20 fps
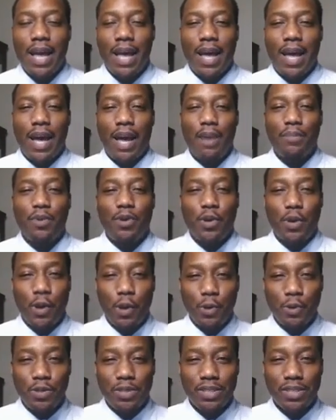I'm your
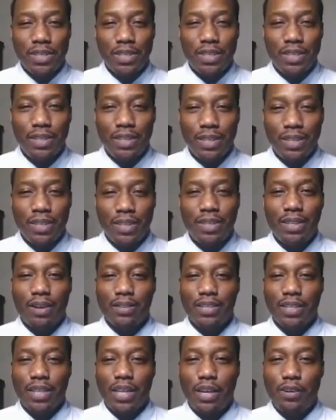host,
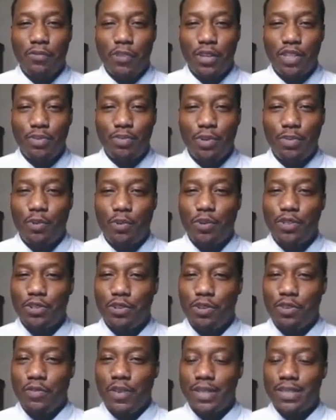Dr. Ken Richmond, board
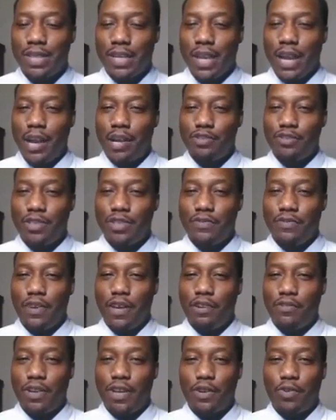certified psychiatrist,
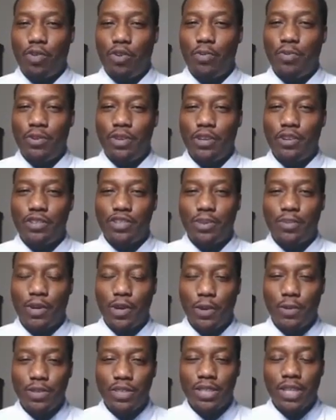veteran, and corporate leadership
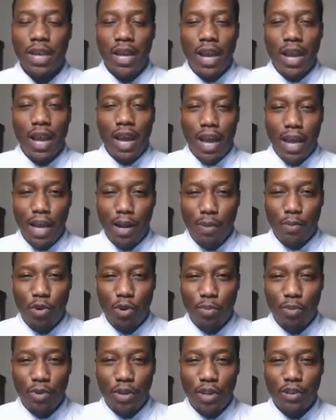coach. I help
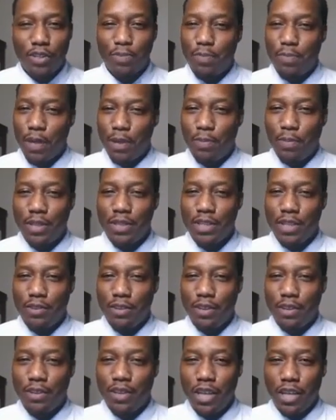corporate leaders pinpoint their
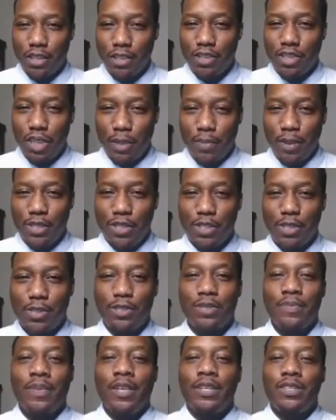leadership issues
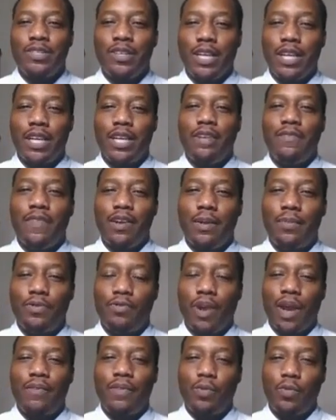so they can develop
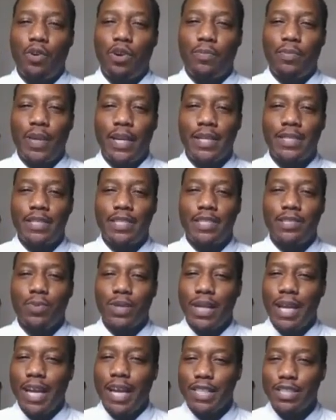thriving workplaces with
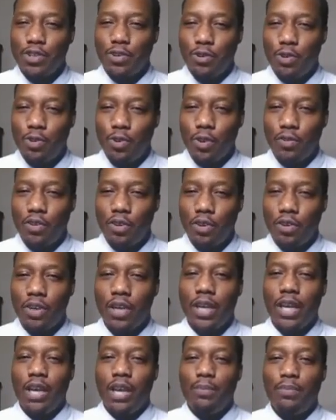less turnover,
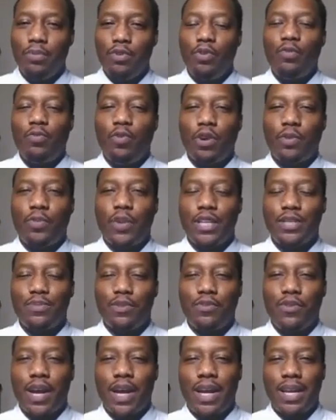improve workplace
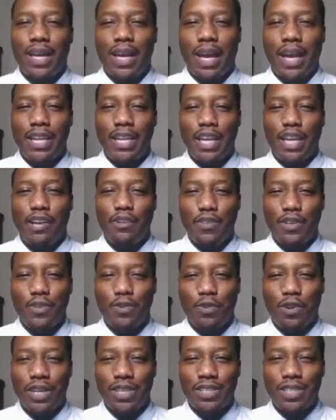morale, and increase
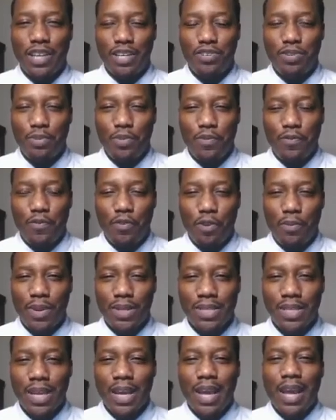organizational
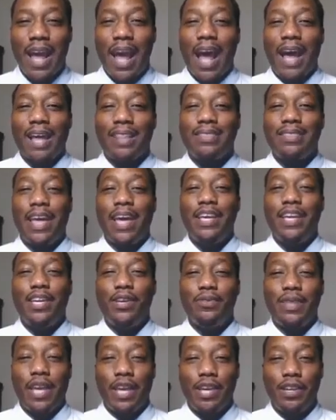performance. I thank you
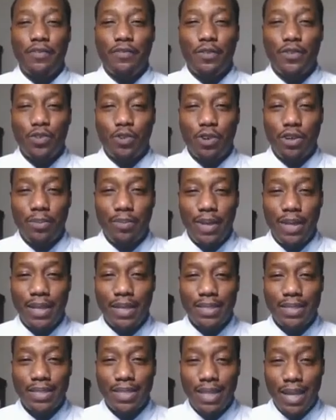for joining me
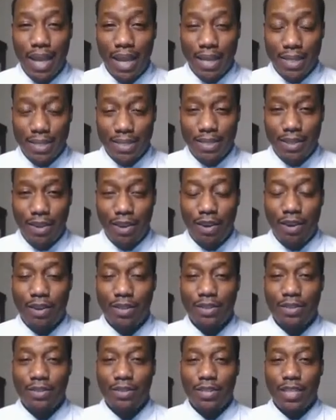tonight
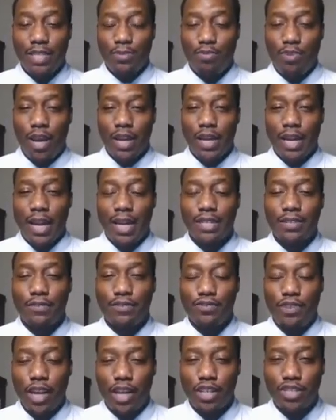on this broadcast of
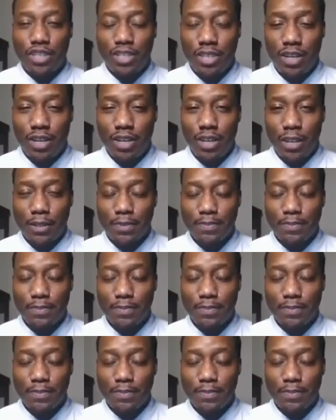Strategy Sunday.